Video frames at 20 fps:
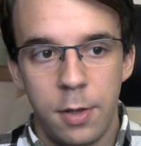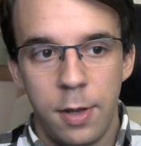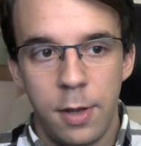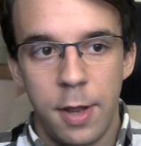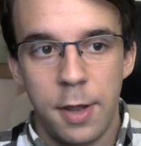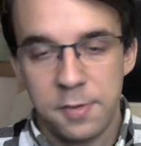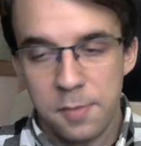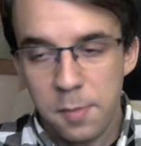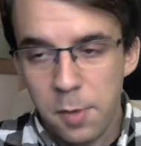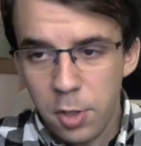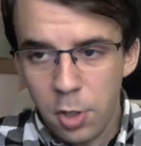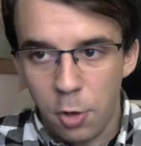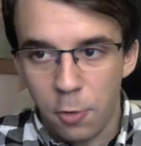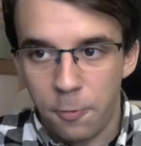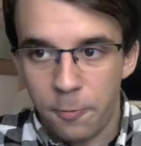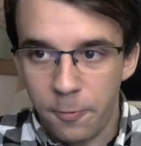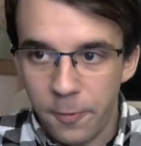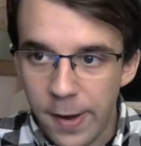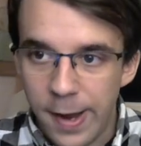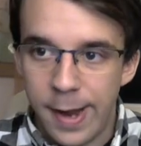as a matter of
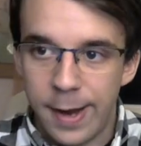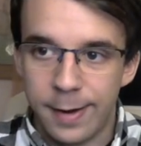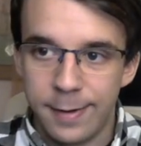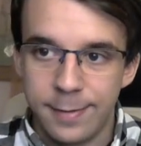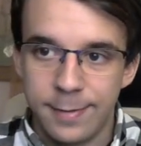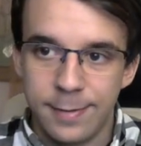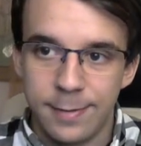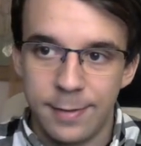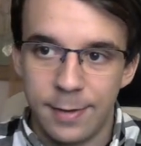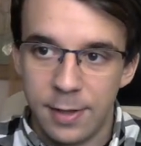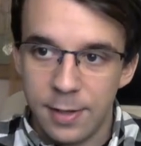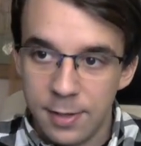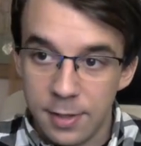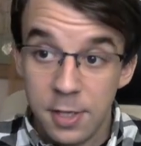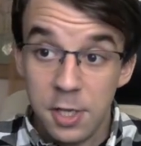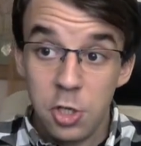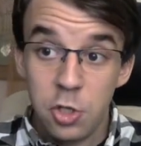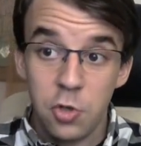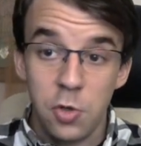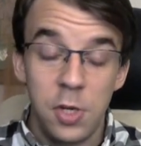fact, the, the
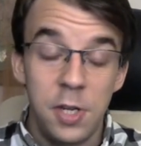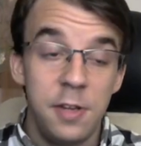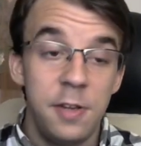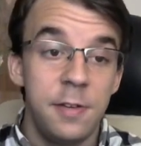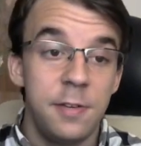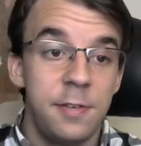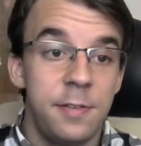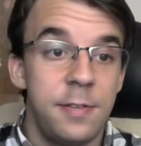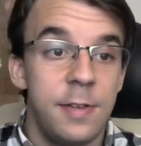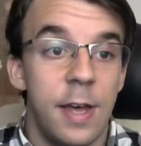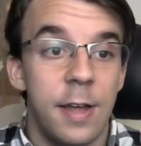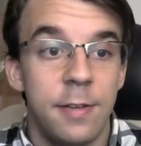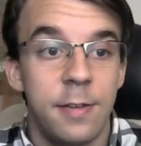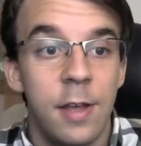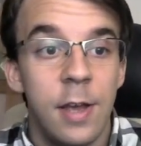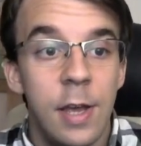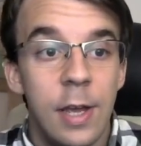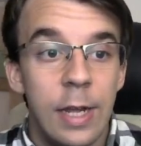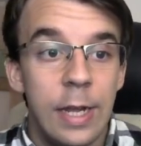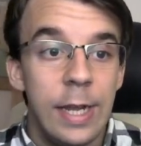issue is that
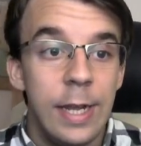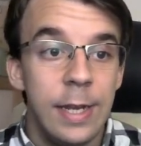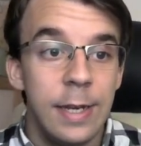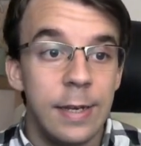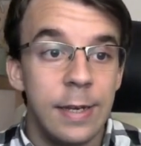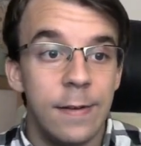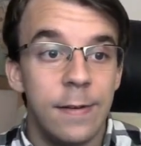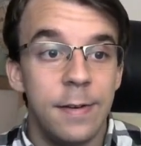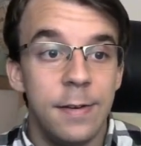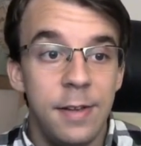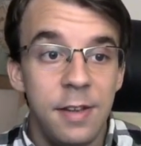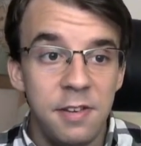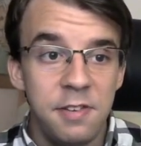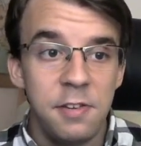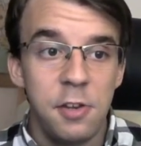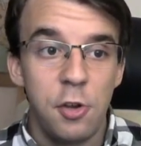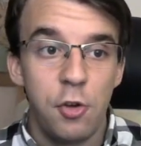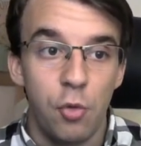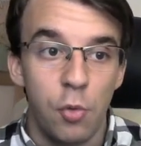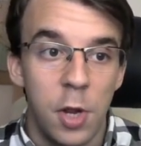in this
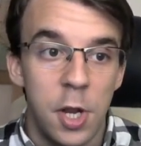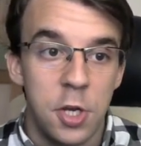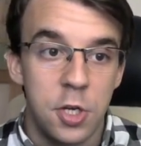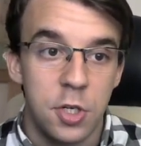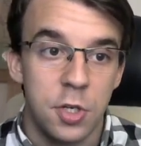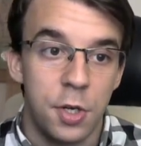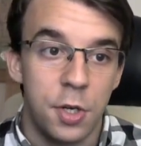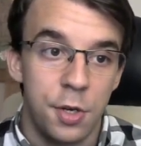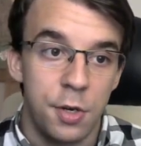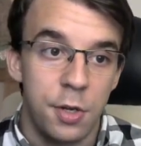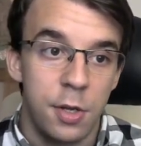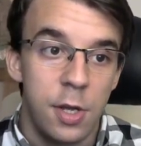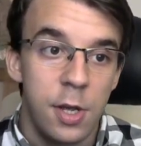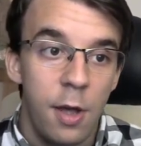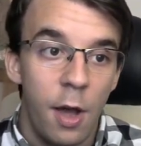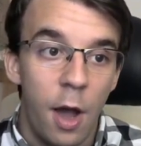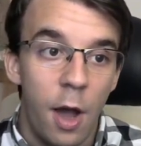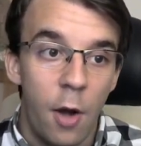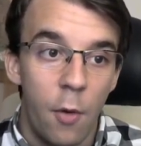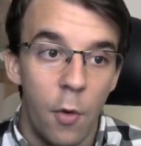situation,
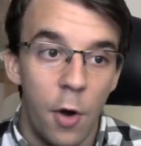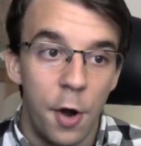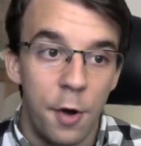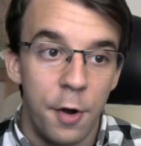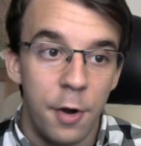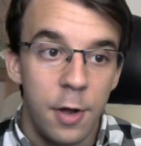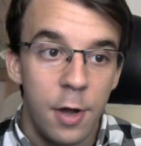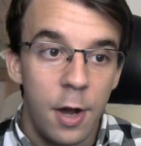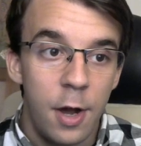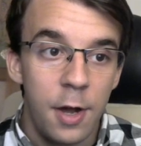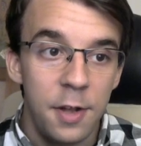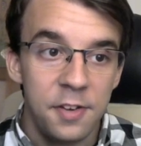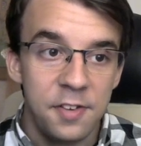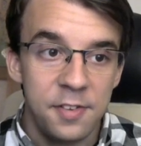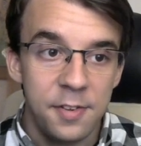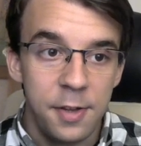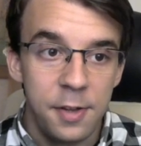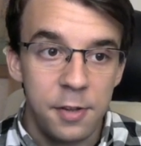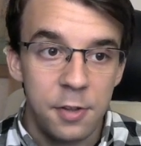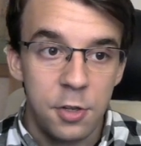our
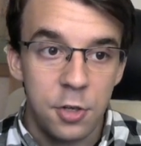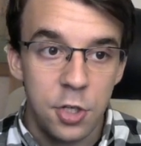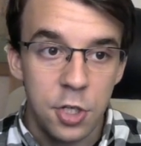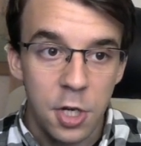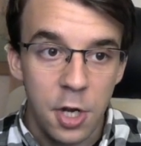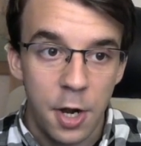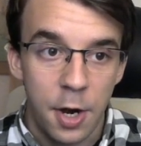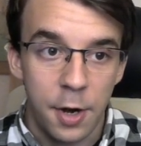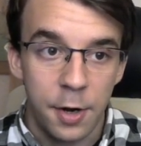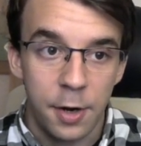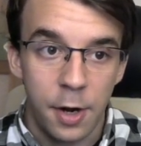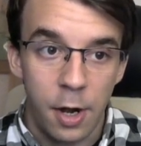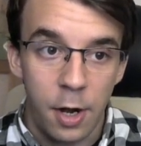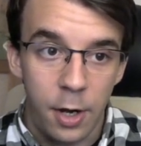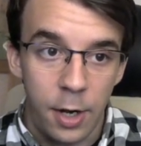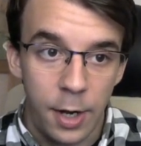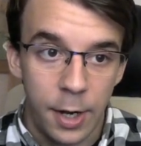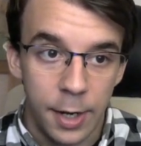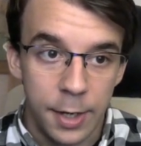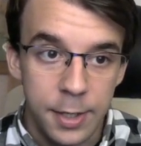unsigned char
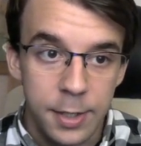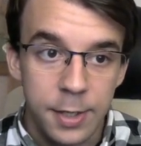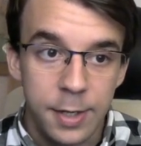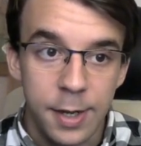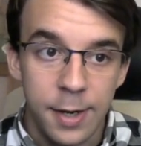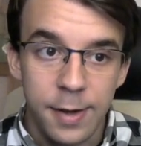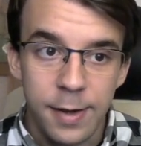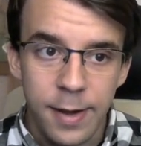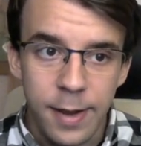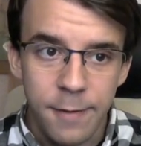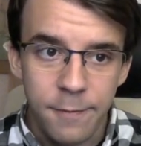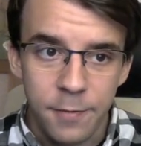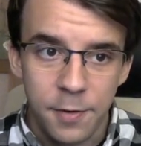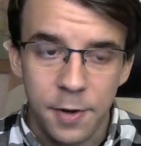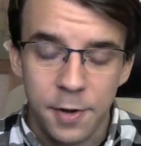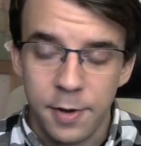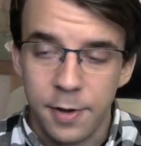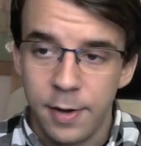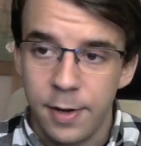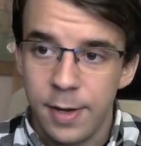i can
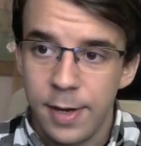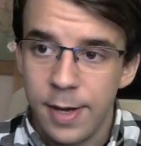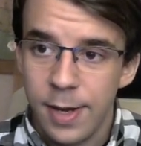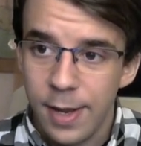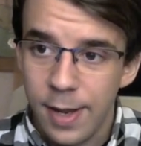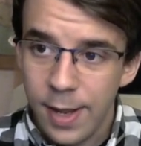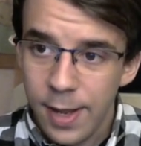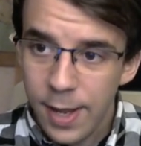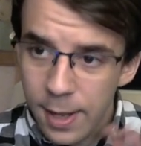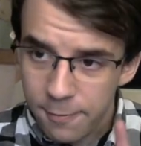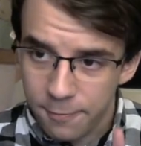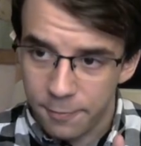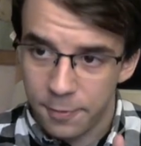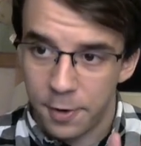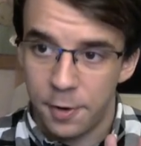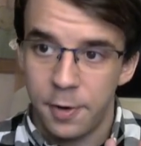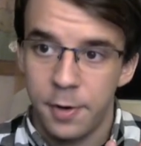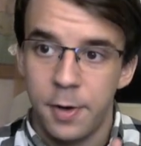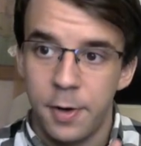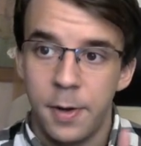never
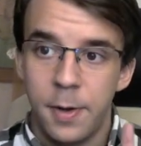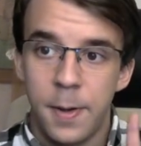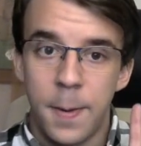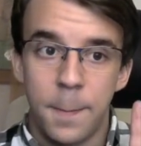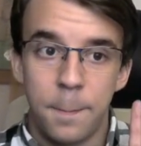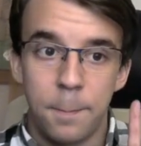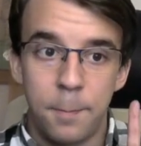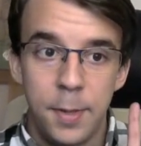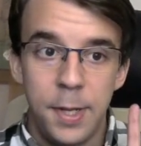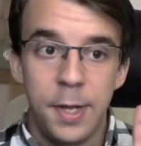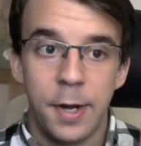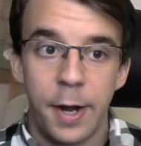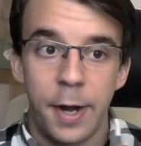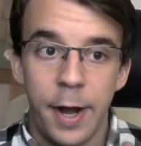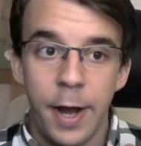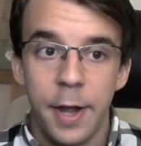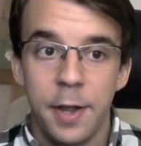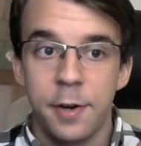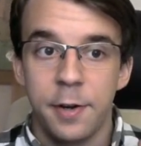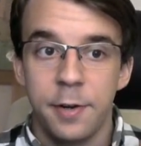ever be
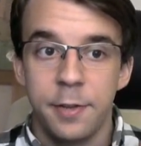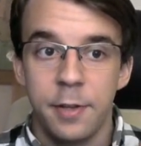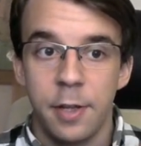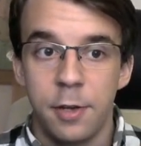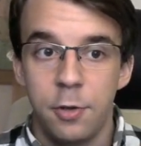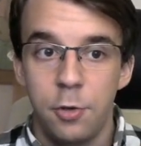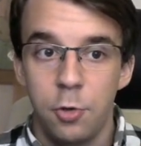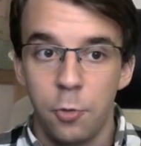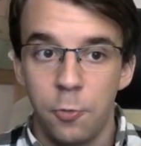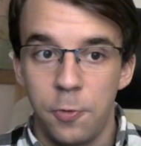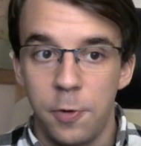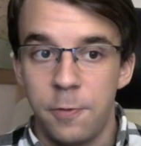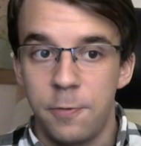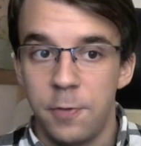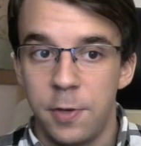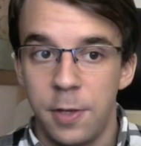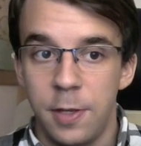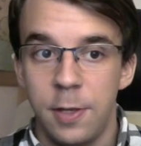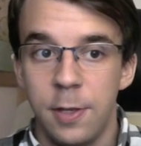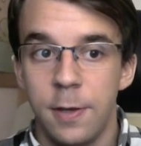higher than
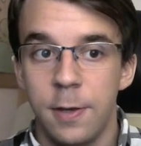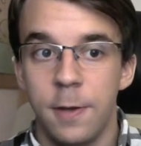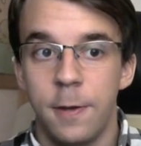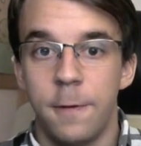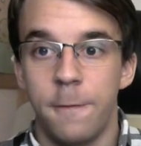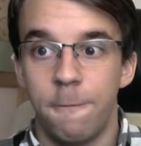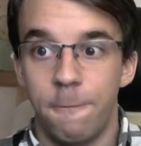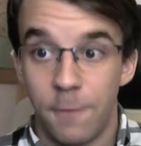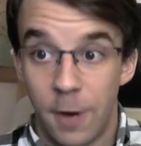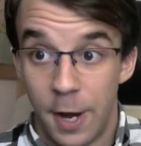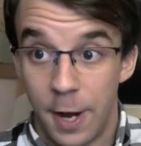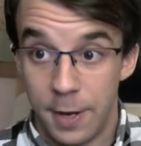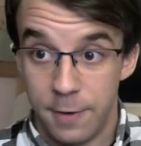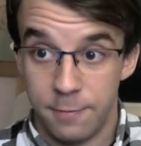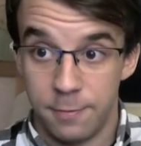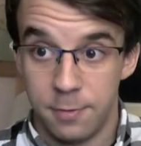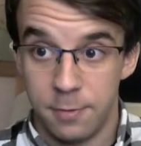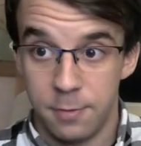255